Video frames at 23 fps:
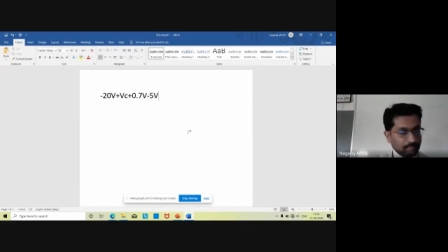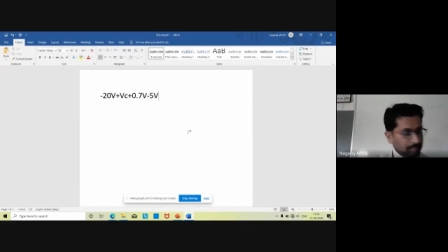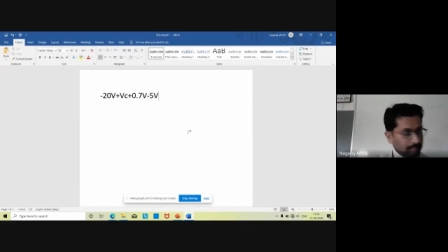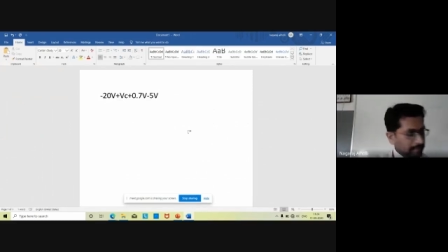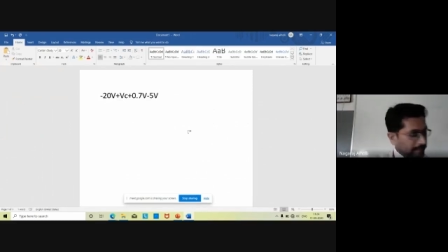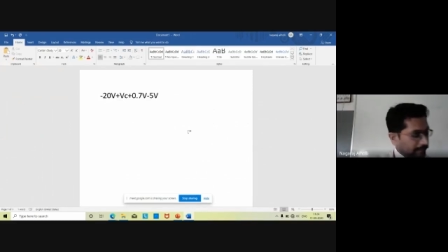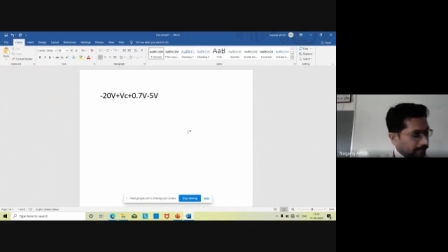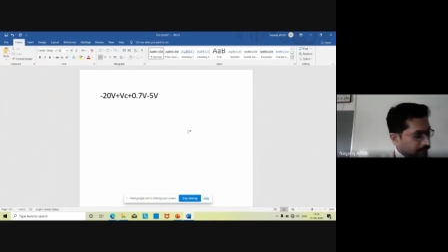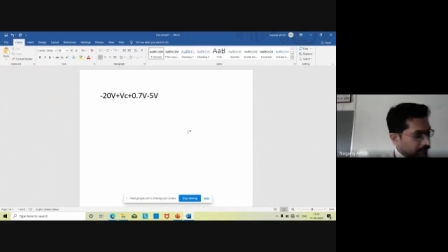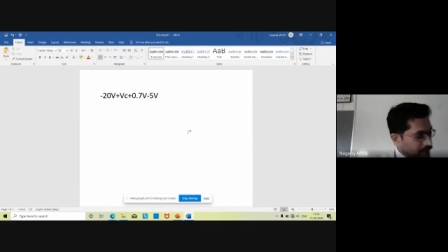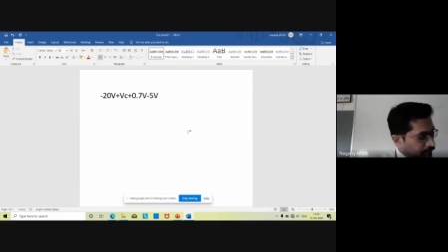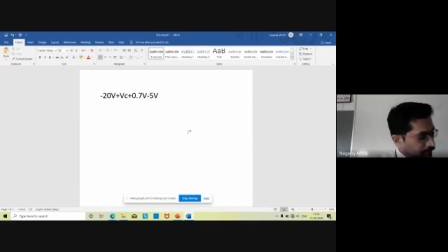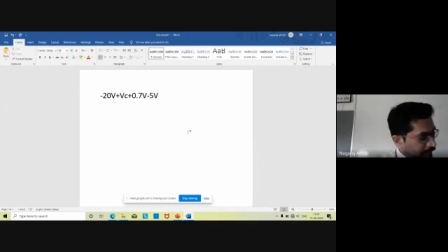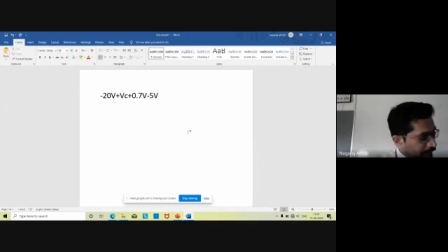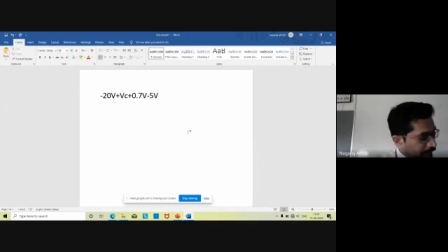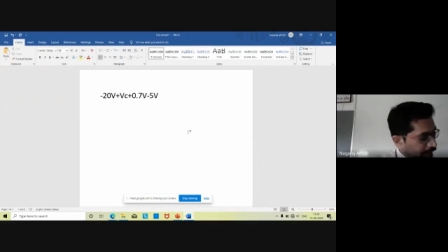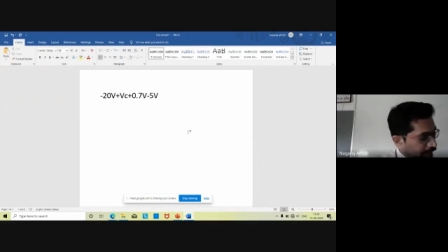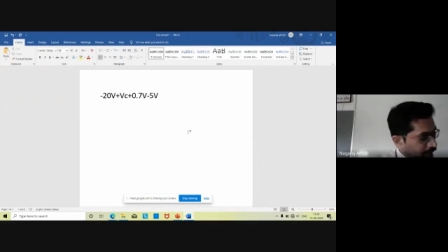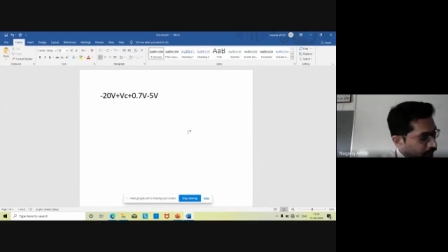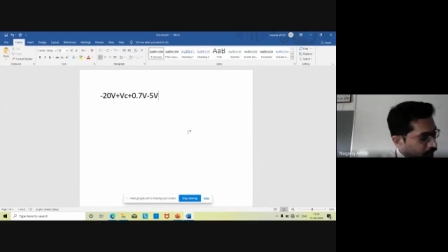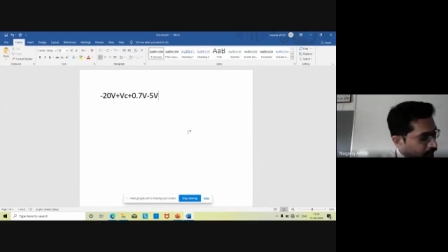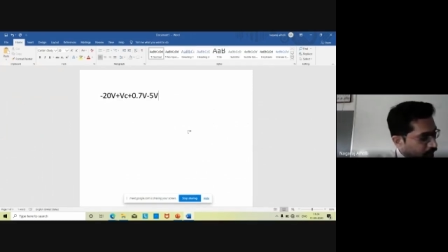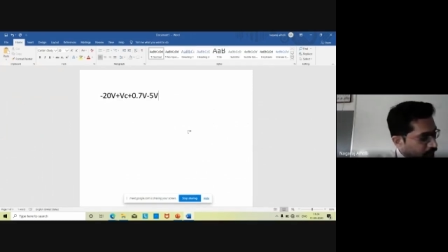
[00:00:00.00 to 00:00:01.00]
Minus
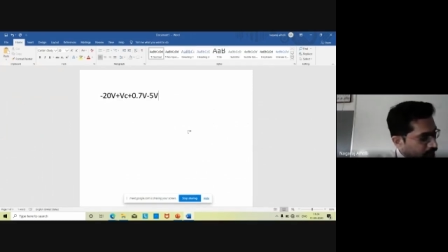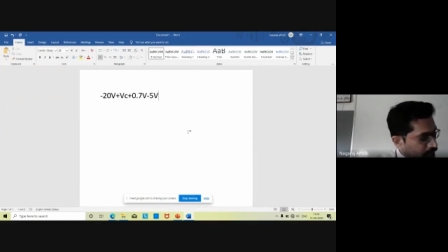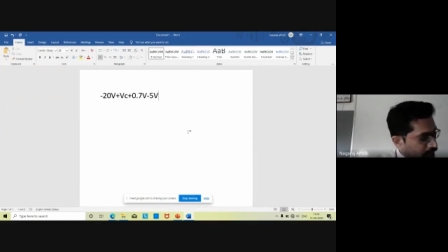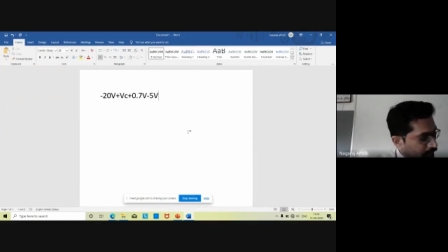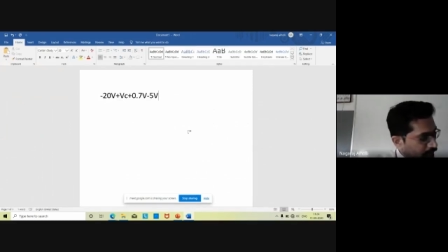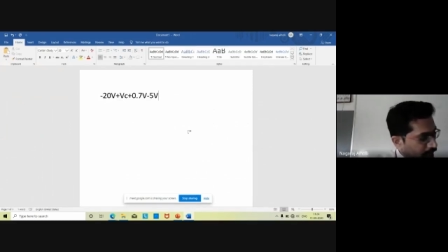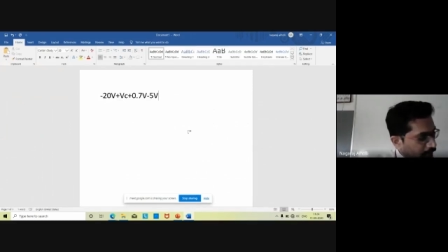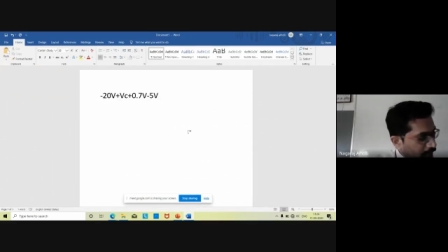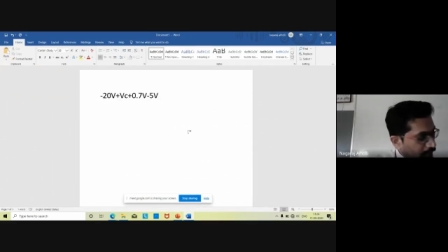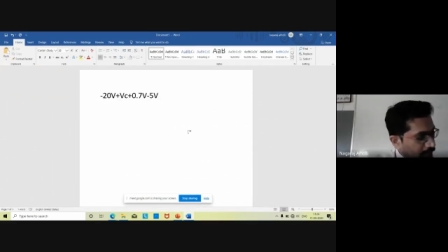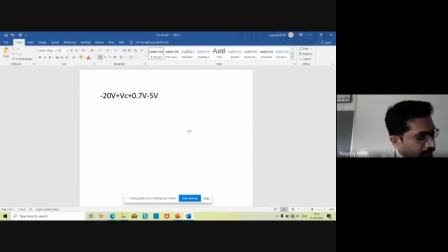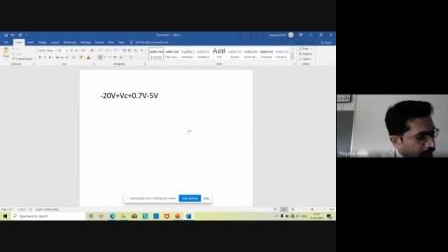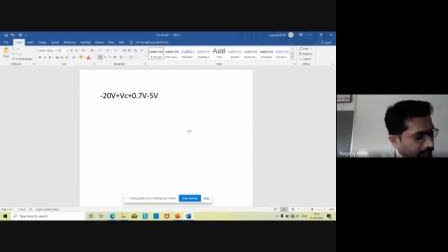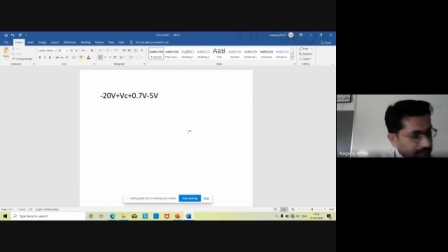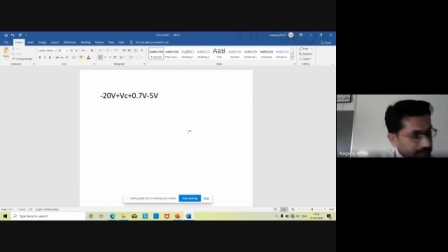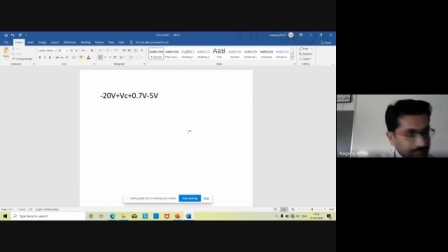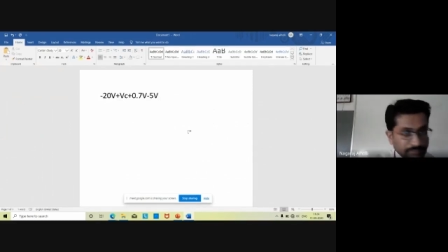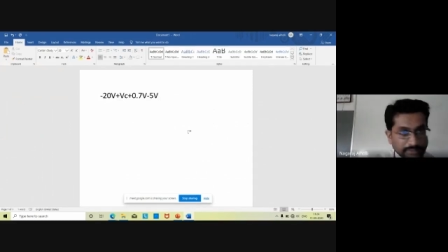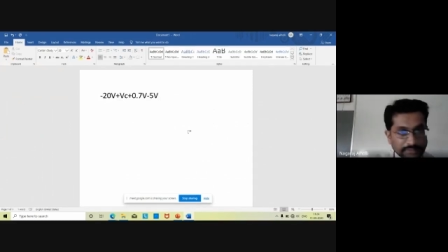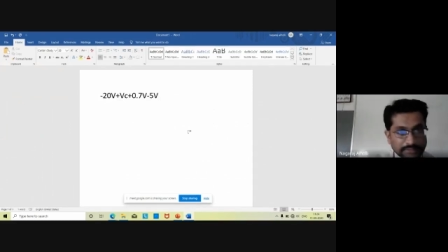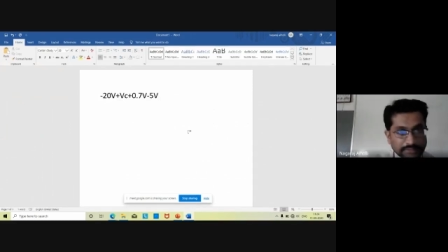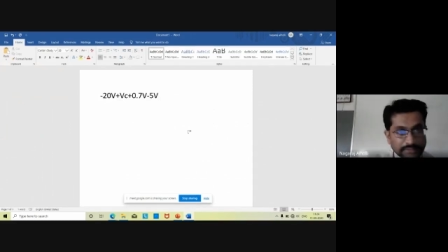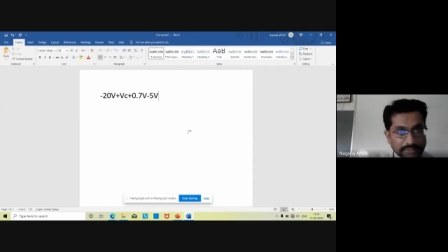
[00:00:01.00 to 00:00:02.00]
20 volts plus
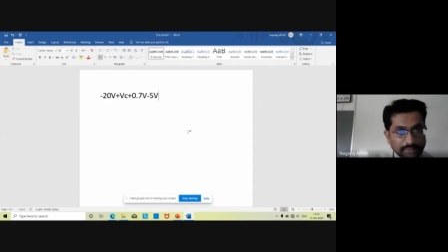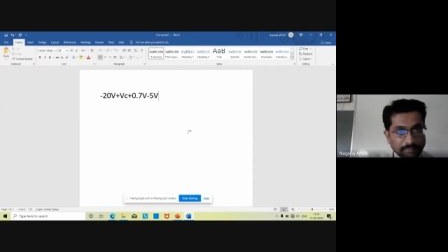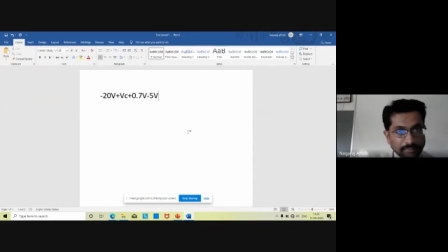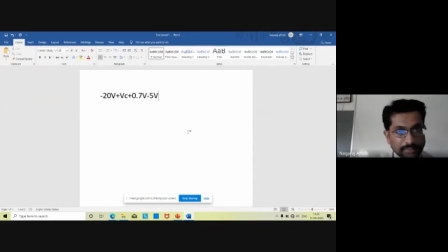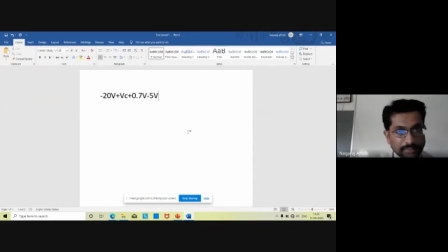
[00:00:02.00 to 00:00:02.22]
VC